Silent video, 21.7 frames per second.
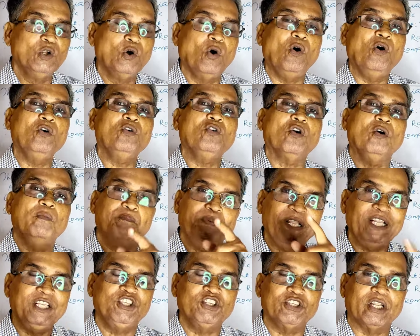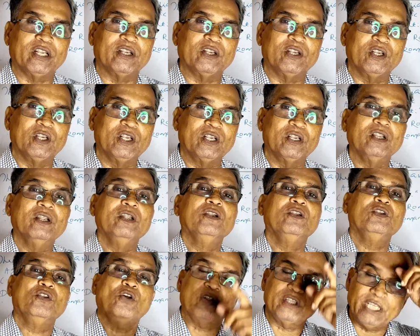no comparison,
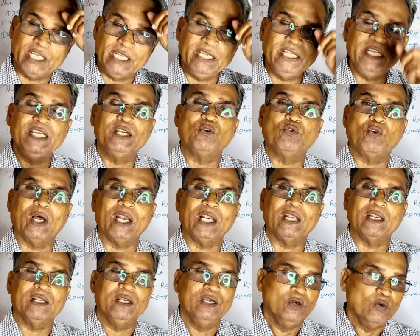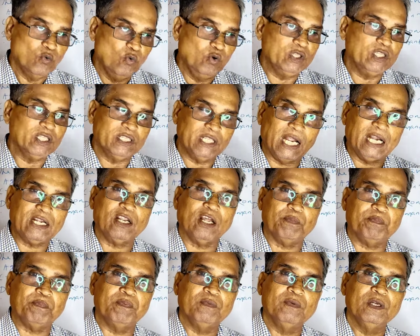nothing equal with
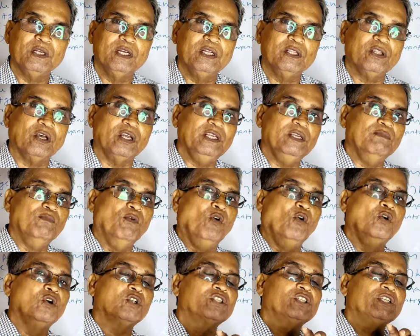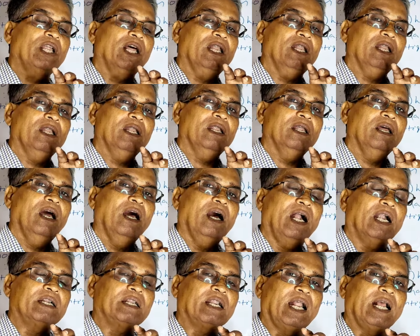that of the emotional
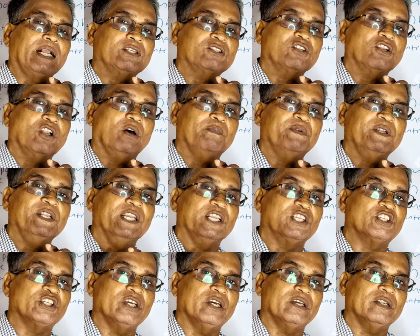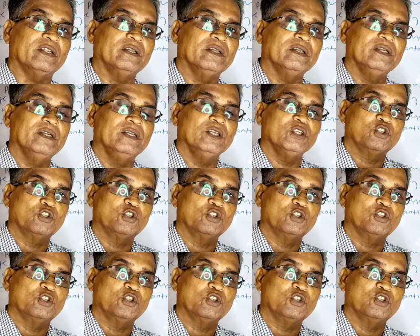attraction of nature.